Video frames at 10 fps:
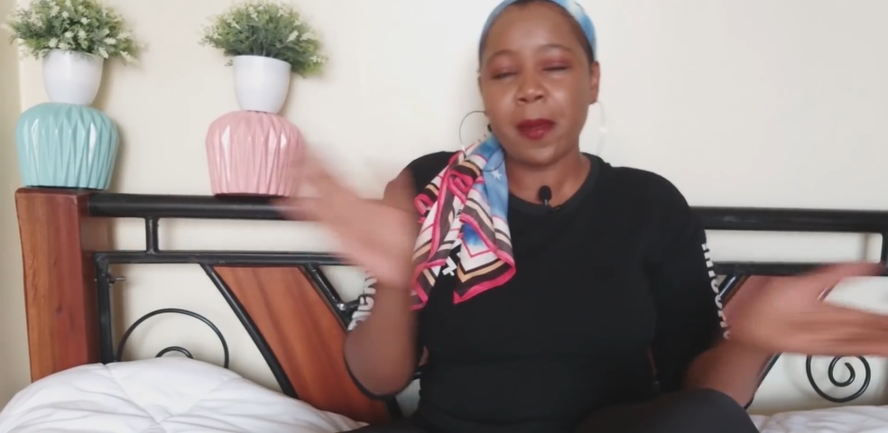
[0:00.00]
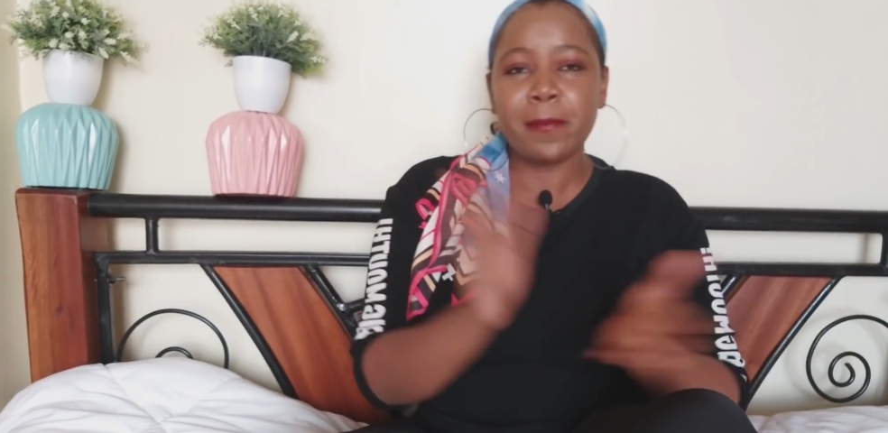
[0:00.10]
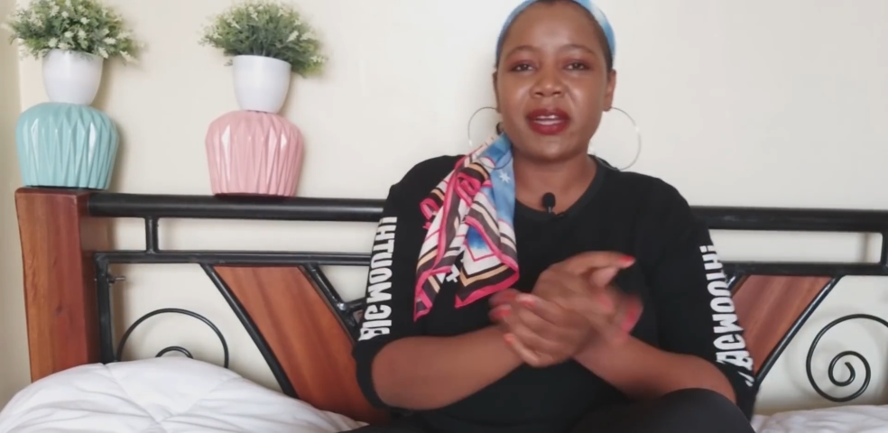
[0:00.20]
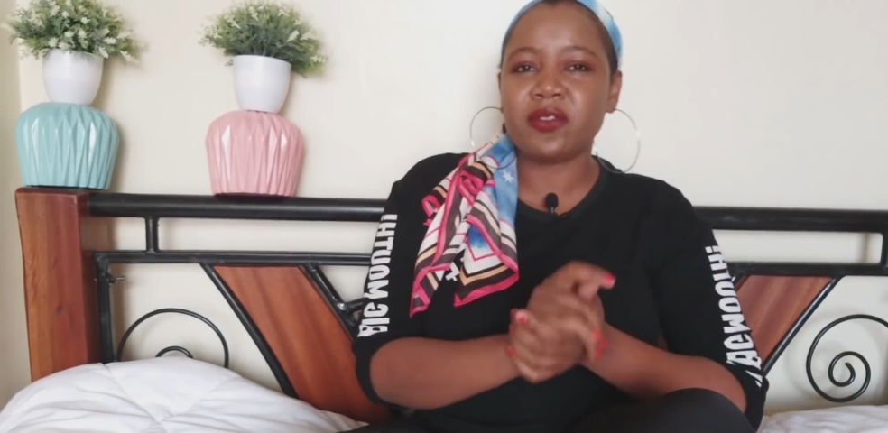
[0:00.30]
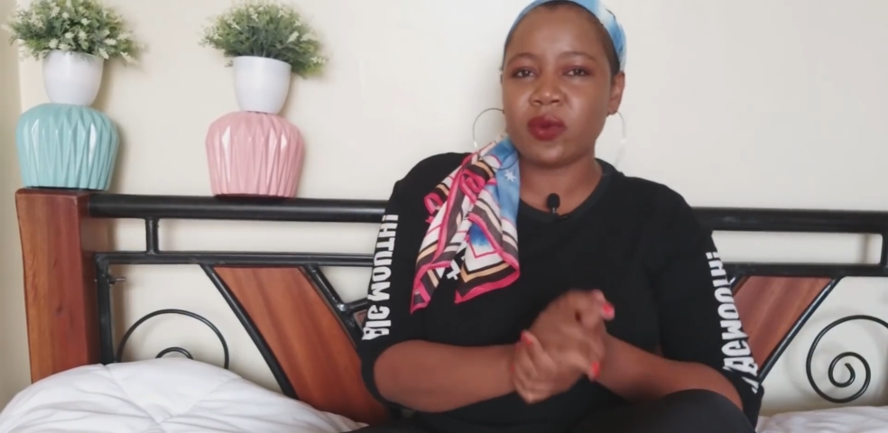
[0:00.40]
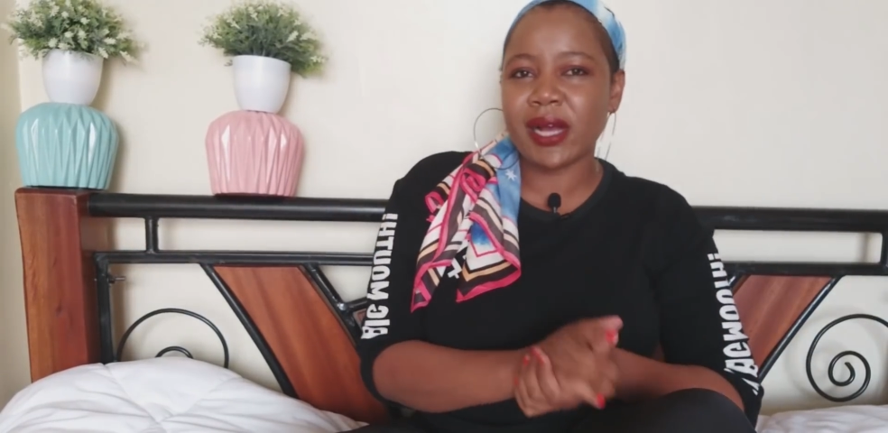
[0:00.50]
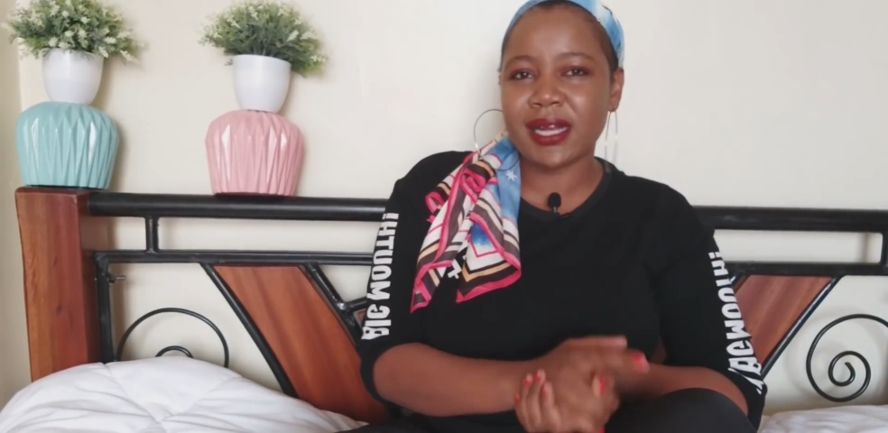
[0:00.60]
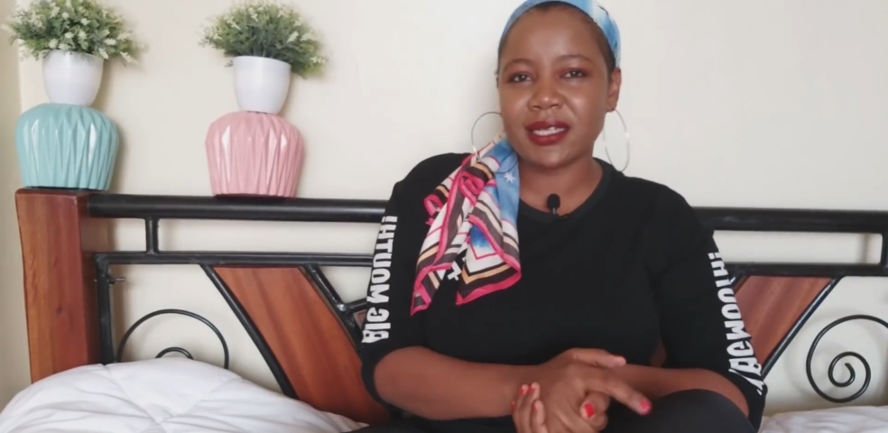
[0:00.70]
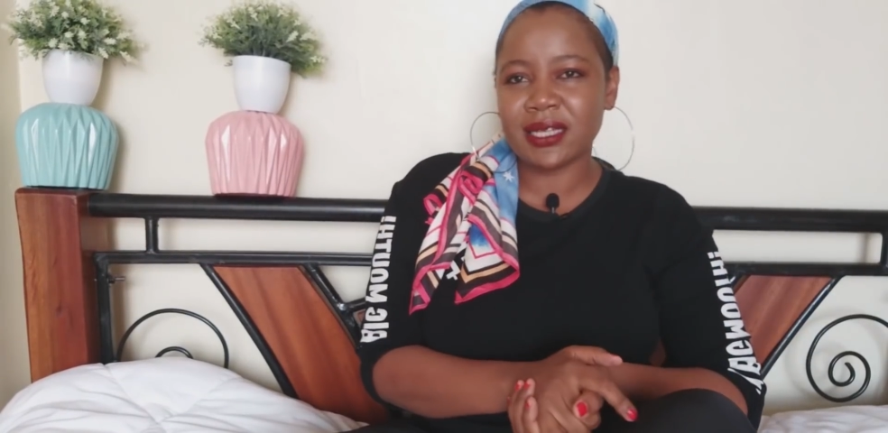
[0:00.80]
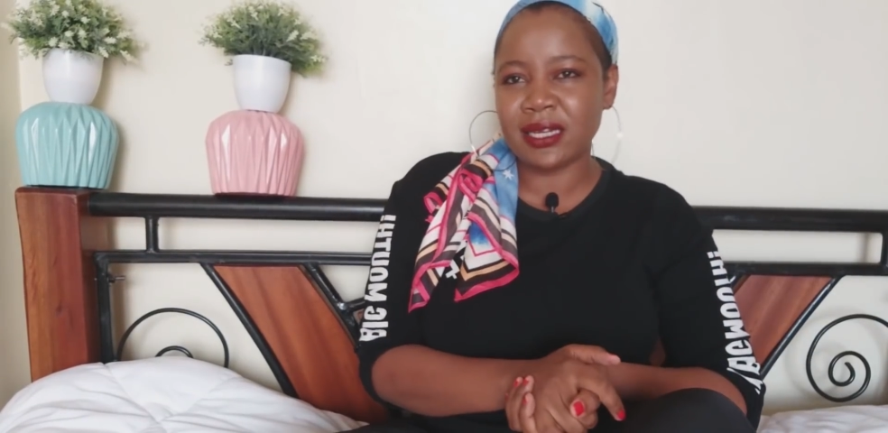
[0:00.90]
but you
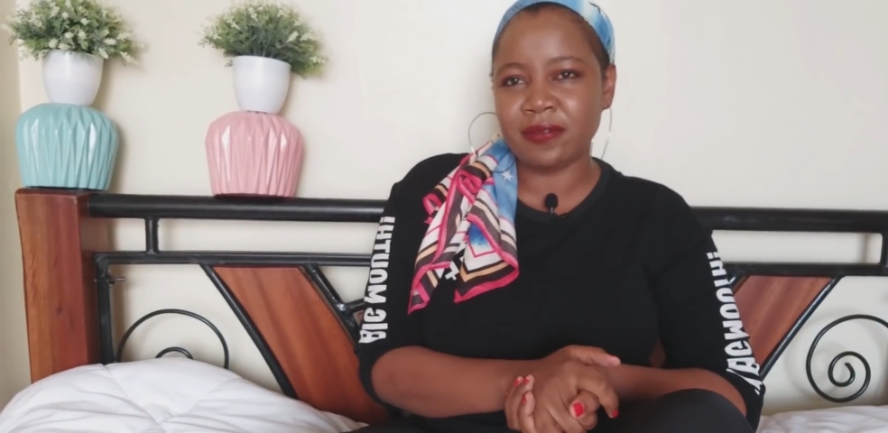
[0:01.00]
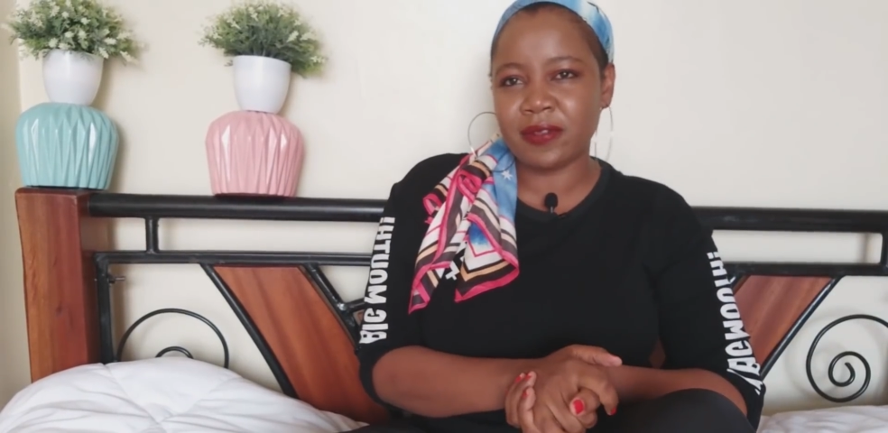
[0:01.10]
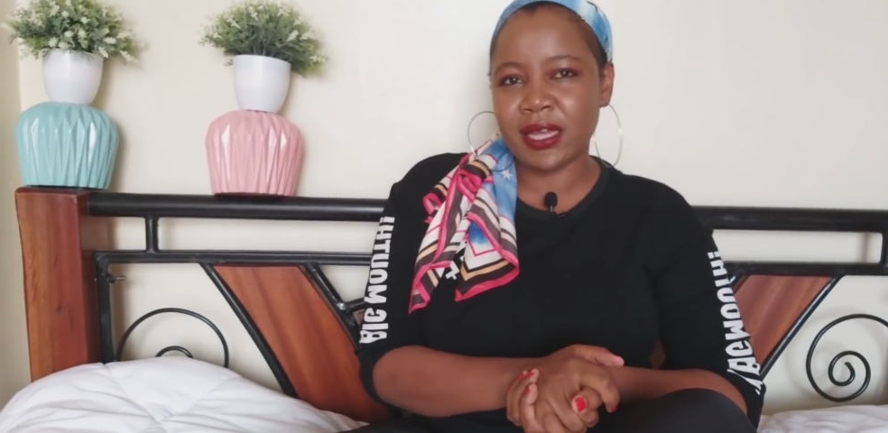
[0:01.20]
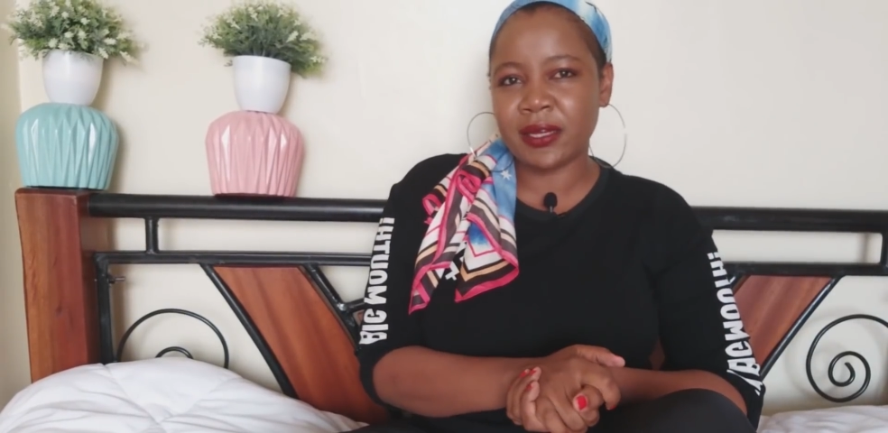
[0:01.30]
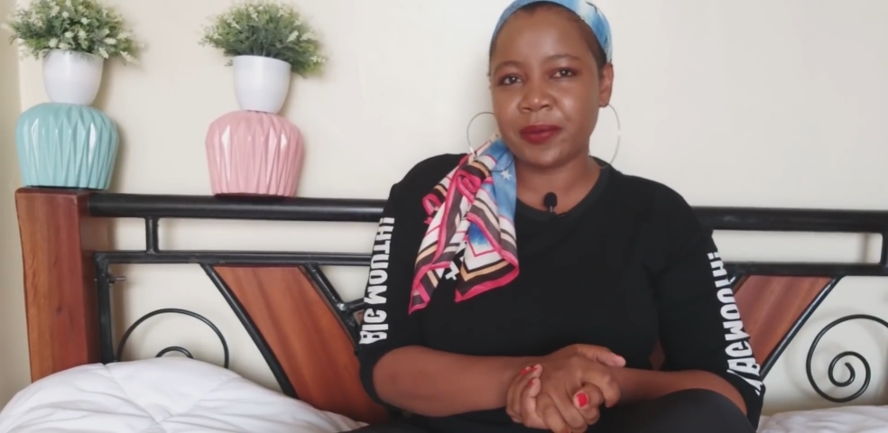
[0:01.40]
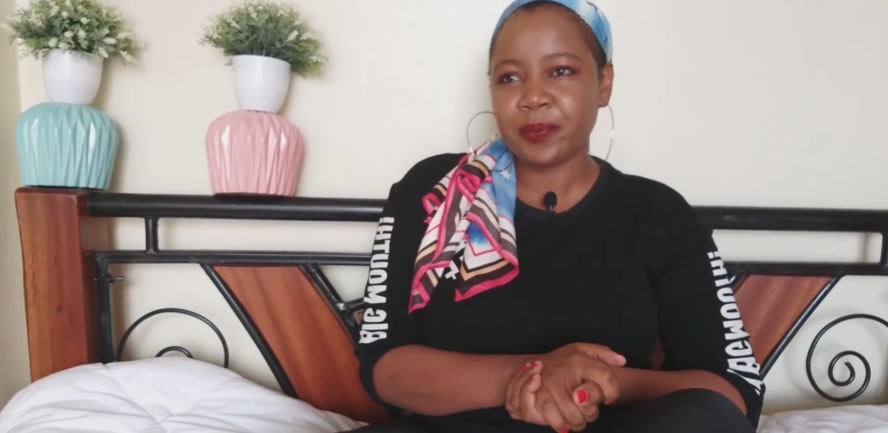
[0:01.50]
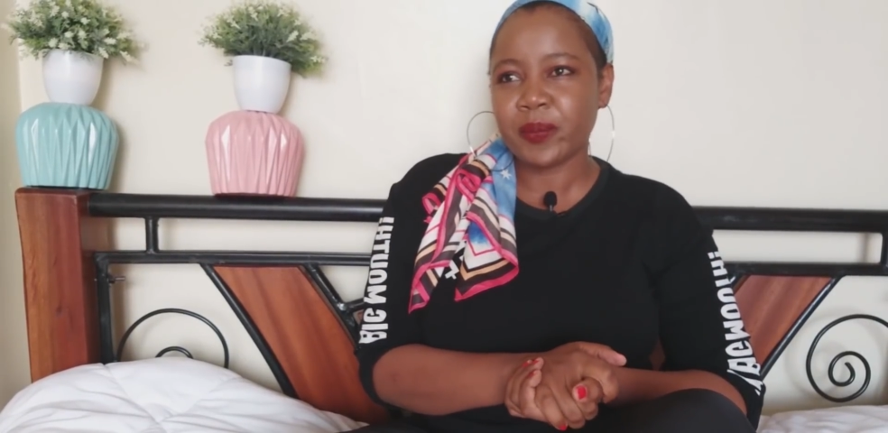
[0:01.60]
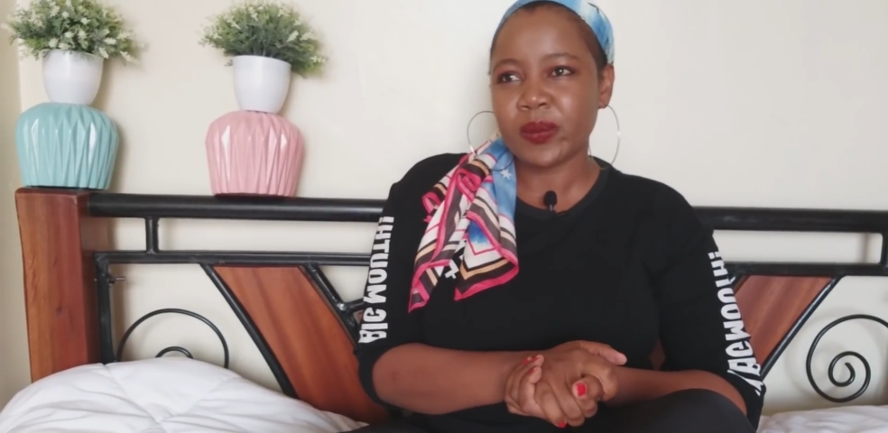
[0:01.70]
can't live there